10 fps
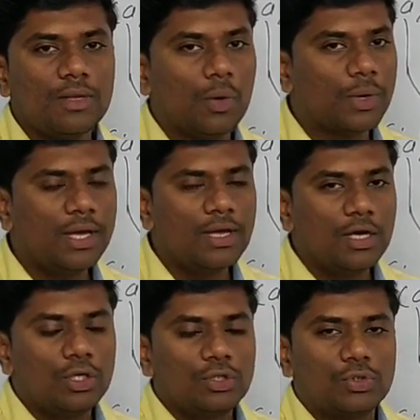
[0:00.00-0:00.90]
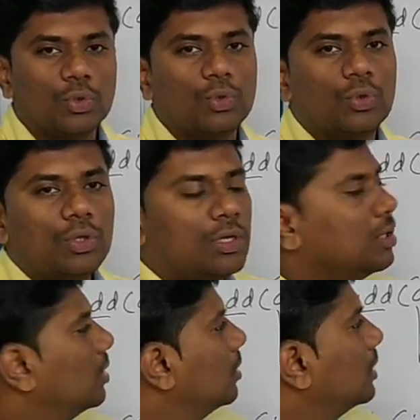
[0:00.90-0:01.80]
Okay, so
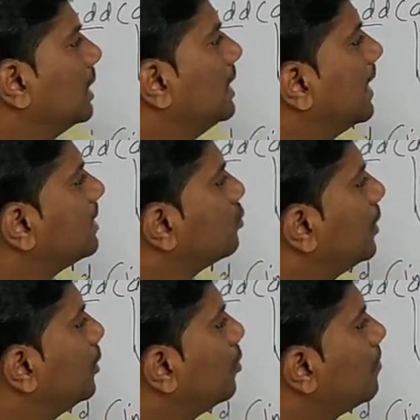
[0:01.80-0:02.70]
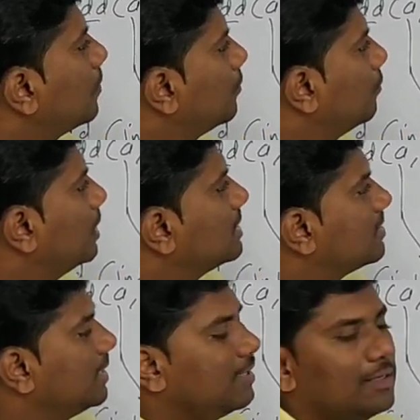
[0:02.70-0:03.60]
in next video we'll
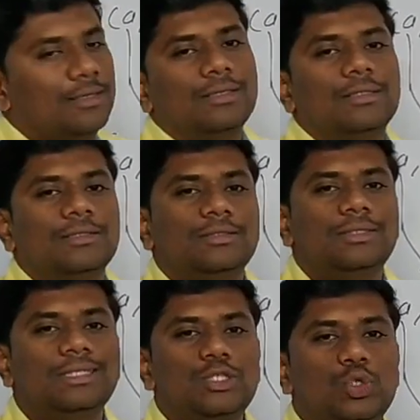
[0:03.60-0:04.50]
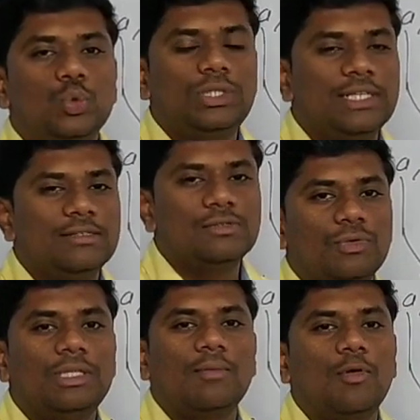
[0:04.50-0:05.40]
see these two things
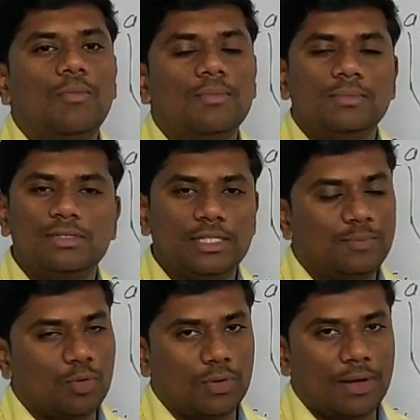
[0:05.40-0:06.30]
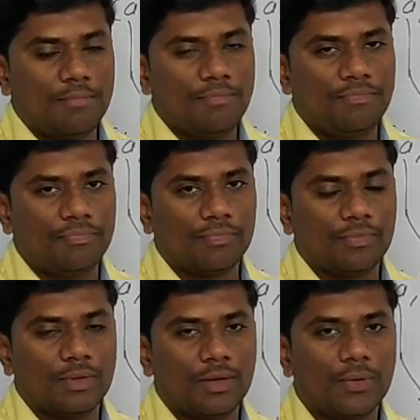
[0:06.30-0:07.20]
with help of C program.
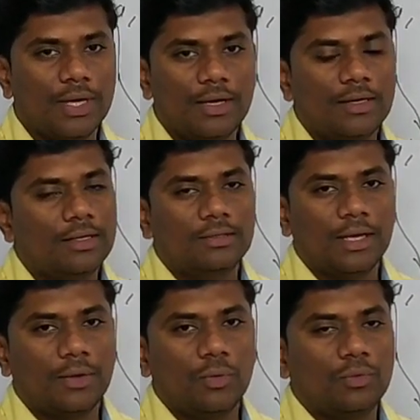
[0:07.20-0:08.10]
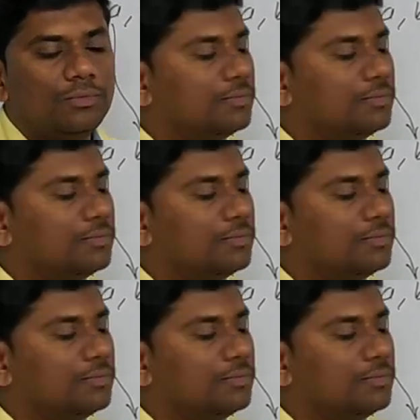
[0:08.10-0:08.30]
Okay, thank you.